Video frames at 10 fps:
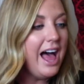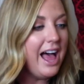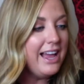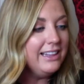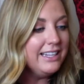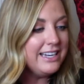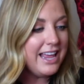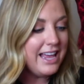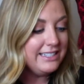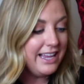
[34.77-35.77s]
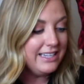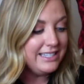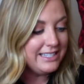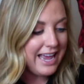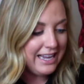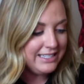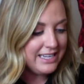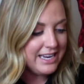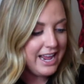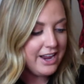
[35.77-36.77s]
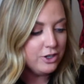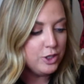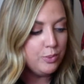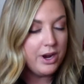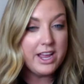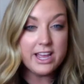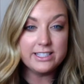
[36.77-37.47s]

Islandette Satin Hairspray.